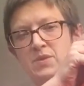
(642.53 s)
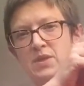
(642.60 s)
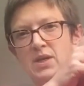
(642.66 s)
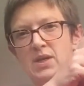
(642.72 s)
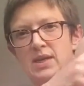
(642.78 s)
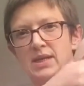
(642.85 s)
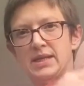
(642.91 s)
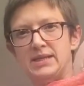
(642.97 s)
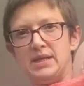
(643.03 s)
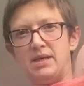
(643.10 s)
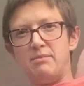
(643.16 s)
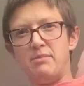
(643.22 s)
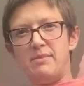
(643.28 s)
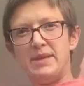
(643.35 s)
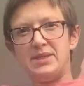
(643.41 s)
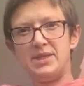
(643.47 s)
So like I said,
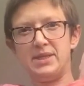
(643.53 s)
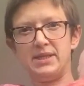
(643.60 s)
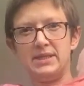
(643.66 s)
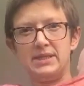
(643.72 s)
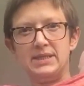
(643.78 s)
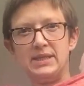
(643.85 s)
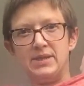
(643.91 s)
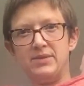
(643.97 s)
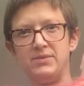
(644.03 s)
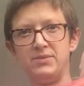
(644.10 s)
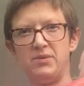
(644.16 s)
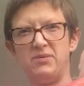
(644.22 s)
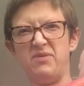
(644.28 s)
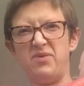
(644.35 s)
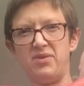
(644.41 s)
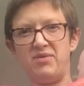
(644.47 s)
I'm imagining this is
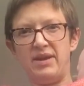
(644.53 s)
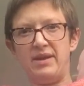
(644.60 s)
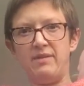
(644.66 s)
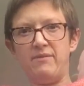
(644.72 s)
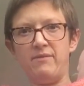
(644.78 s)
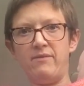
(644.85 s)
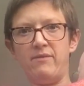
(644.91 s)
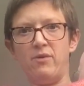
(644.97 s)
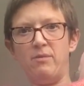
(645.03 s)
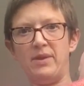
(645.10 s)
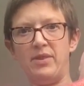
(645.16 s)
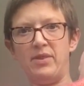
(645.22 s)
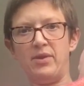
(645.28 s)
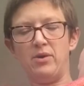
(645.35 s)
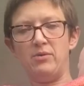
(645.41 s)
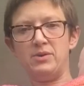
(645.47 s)
a 3-4
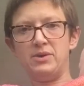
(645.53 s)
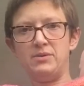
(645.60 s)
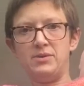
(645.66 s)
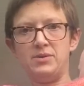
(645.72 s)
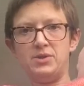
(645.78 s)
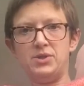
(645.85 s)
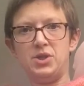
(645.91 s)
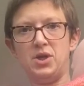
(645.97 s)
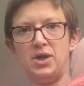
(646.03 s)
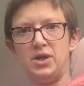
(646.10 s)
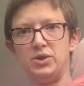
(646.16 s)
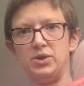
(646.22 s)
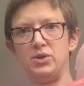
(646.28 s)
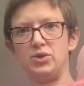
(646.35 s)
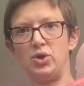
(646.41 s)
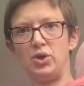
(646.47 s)
month old
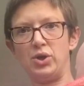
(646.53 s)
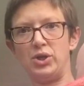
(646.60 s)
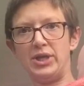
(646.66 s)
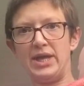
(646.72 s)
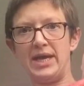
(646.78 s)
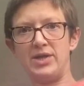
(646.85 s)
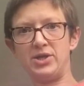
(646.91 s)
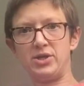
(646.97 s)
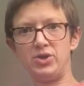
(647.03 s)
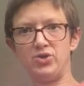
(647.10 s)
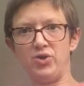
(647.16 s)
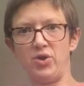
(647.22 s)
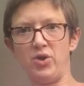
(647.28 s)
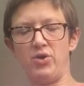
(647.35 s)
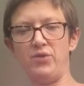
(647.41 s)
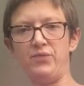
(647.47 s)
child who's got good head
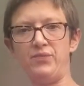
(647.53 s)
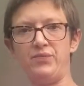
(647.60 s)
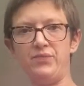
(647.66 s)
control.